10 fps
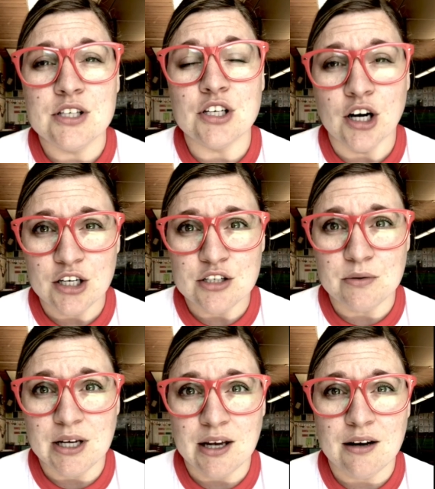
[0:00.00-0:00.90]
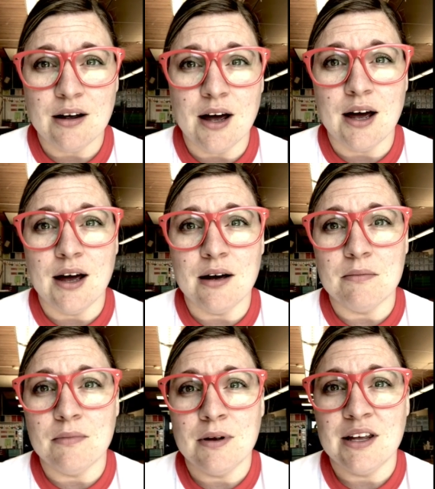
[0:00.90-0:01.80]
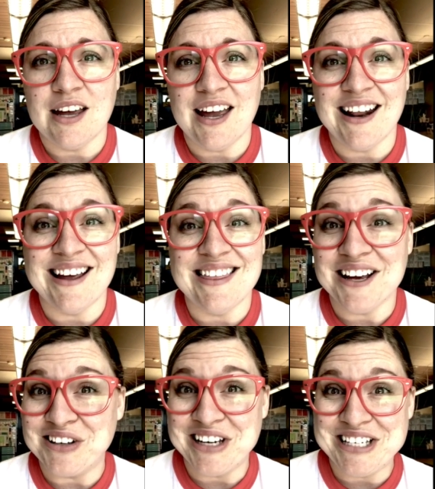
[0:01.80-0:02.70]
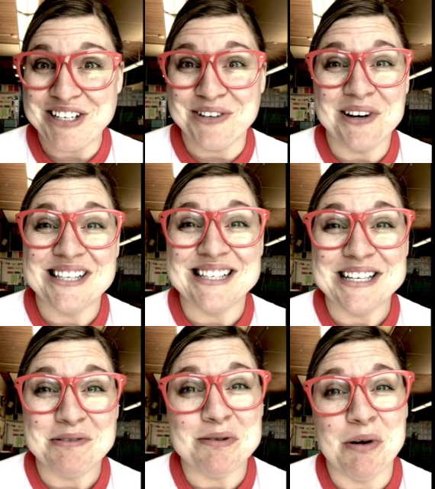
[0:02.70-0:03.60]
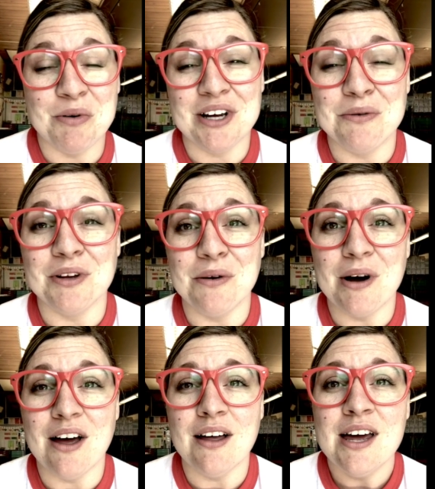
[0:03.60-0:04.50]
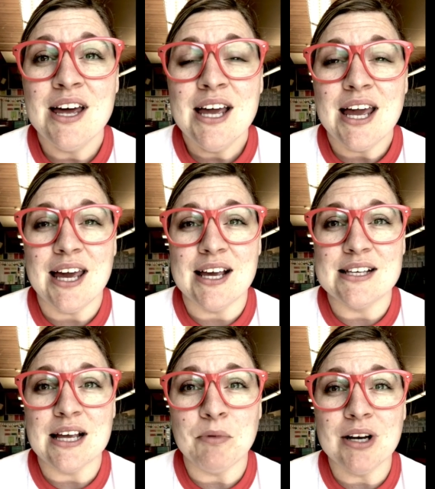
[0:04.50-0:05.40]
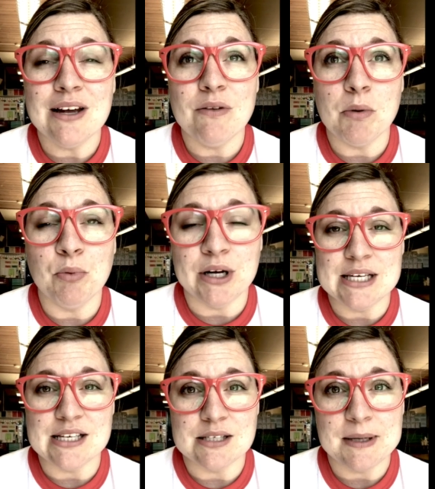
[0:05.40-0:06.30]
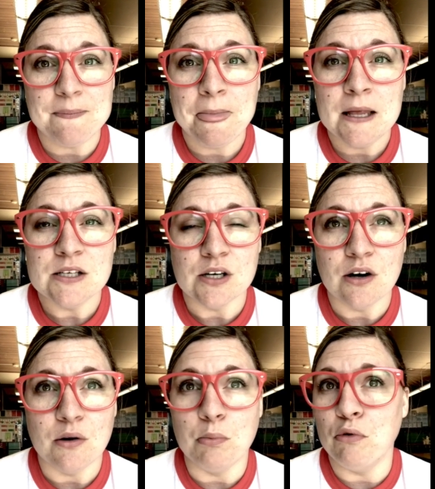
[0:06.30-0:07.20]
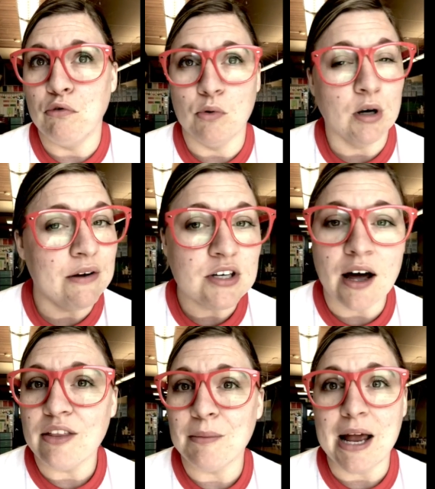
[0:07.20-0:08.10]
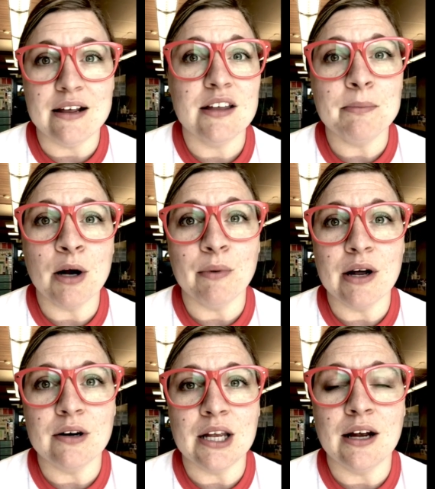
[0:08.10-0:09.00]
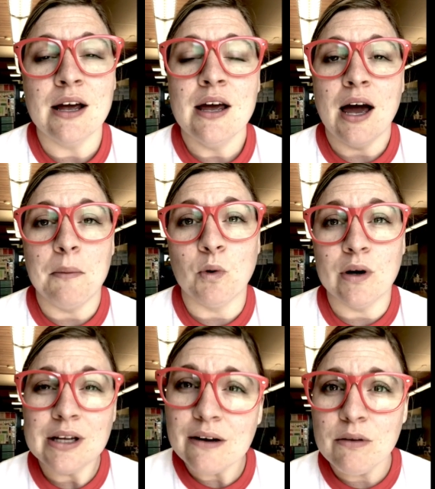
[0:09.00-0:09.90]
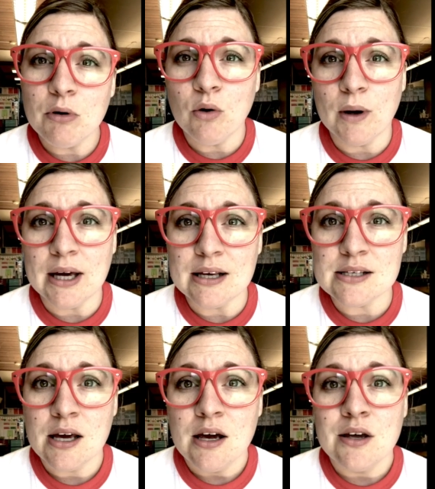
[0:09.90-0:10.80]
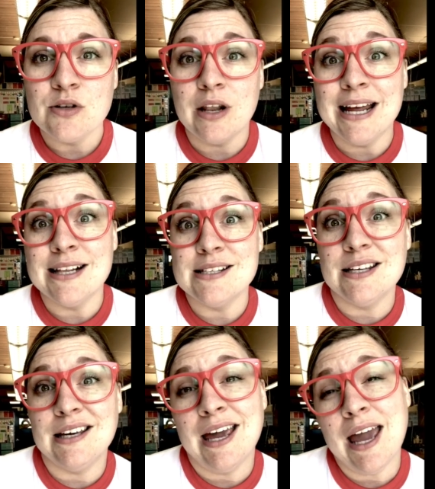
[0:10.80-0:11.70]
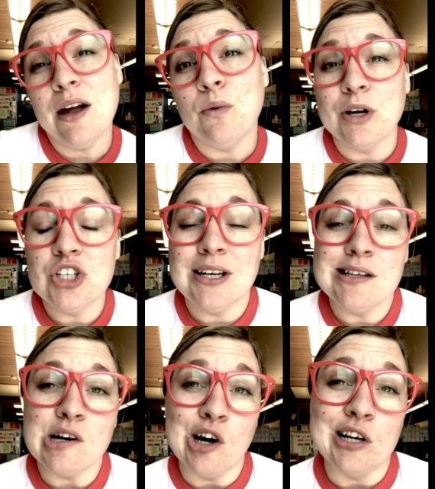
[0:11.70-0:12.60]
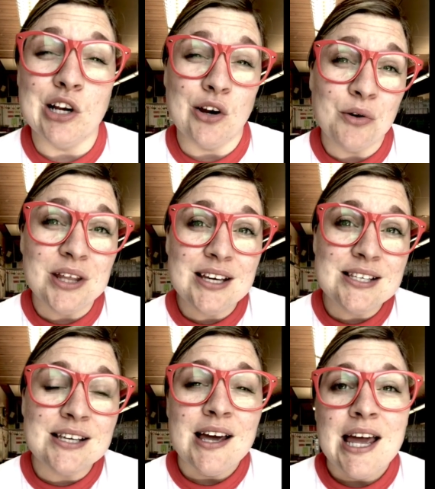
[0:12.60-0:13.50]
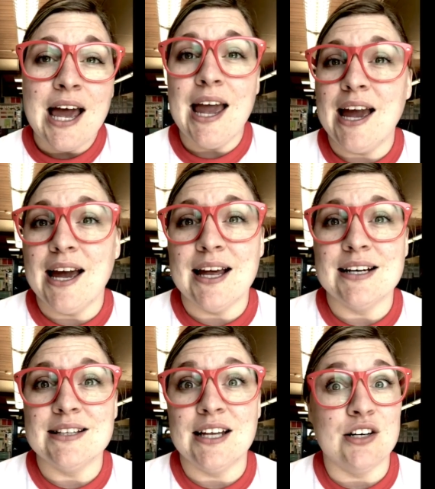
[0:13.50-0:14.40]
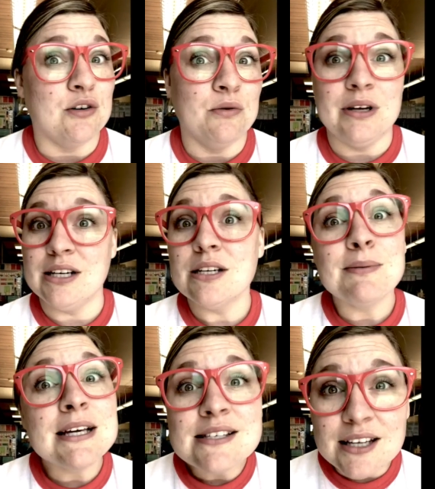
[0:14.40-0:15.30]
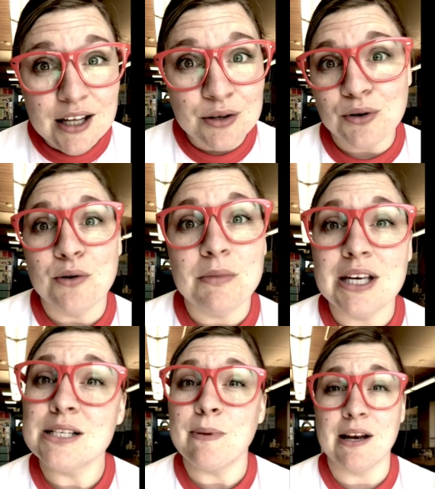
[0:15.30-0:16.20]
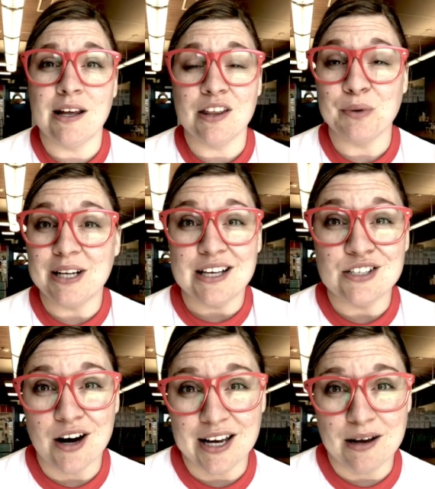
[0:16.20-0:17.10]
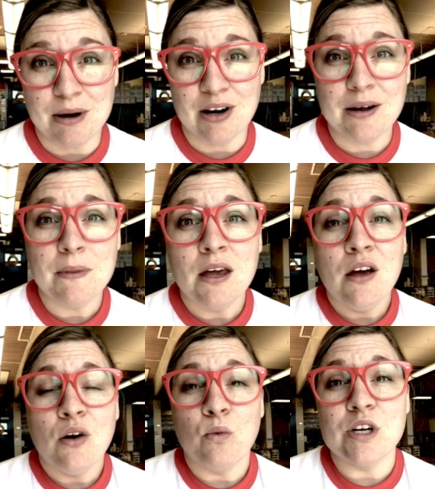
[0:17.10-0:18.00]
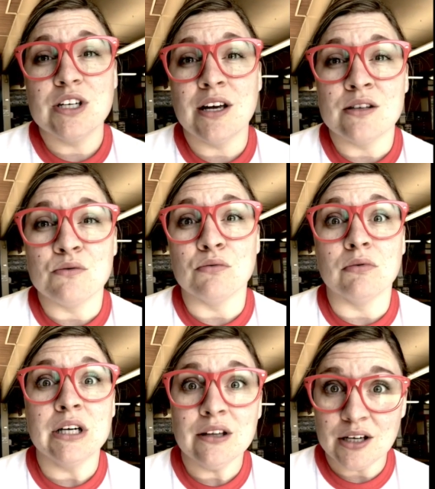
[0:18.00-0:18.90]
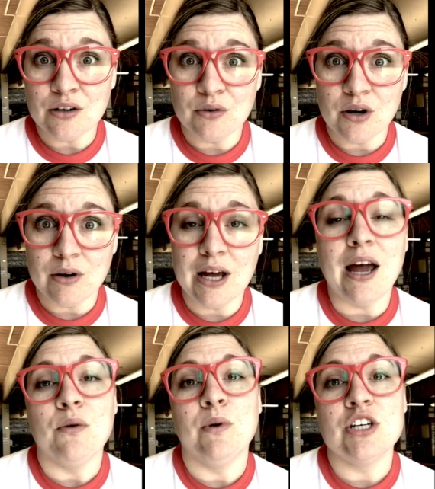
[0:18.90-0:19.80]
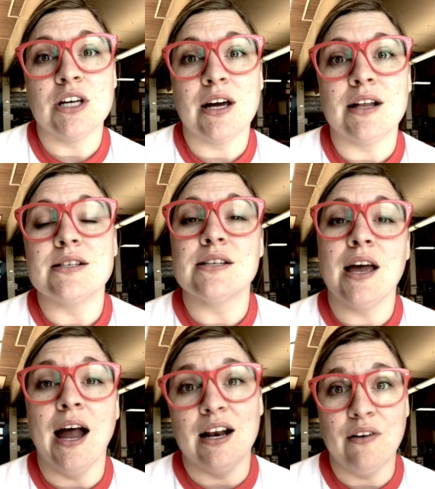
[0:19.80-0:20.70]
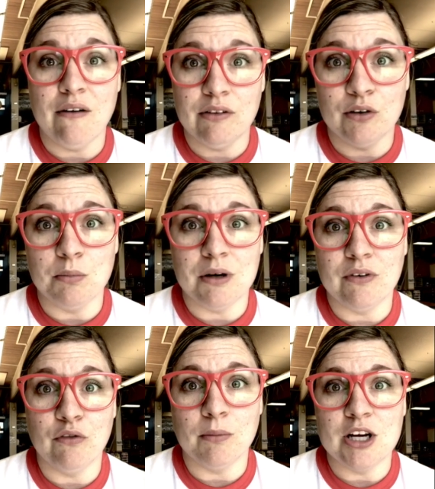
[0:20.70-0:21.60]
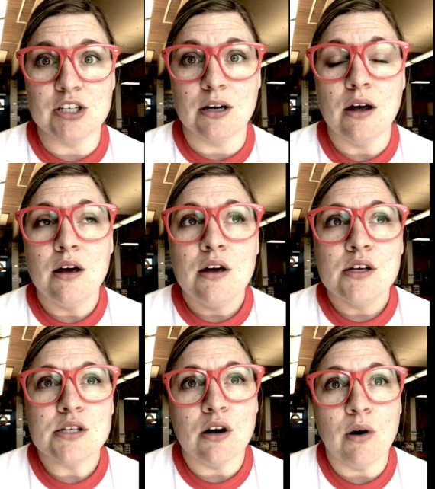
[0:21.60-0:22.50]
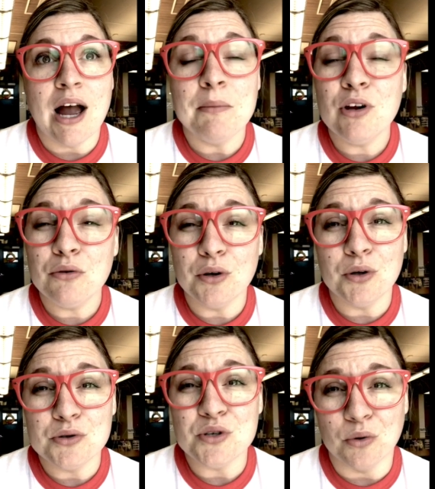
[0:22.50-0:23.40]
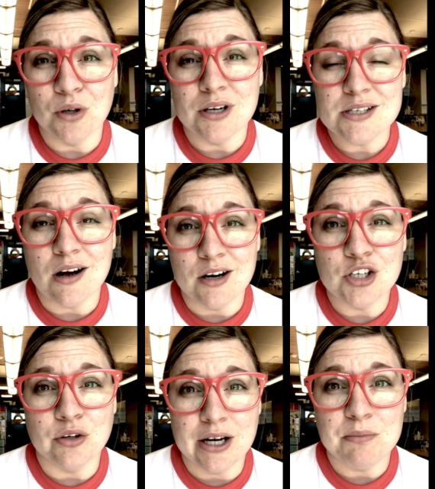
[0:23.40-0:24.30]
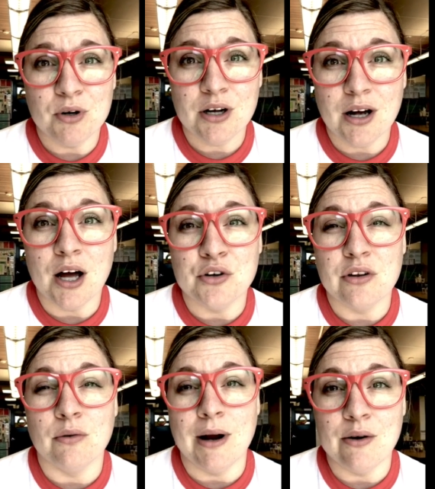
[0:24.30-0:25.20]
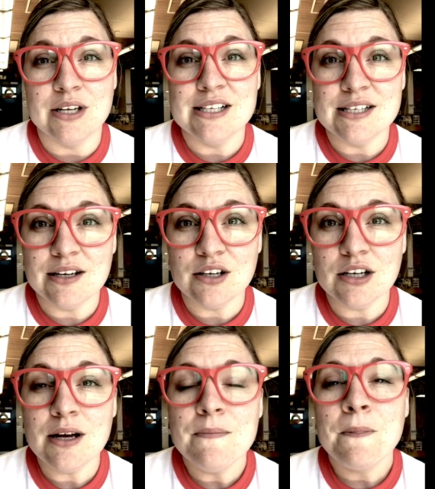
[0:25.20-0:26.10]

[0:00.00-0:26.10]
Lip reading: started doing it, and I think I'll continue because it seems to be working really well, is I'm going to give them a pre-assessment. So before I've taught them anything about rounding, I'm going to give them a quiz so that I can see, hey, which kids already know this and they don't need to be sitting through me spending 3 days talking about it, which kids really don't know it, and which kids kind of have a little bit of information. So I'm going to throw those scores onto Gradebook under the rounding standard,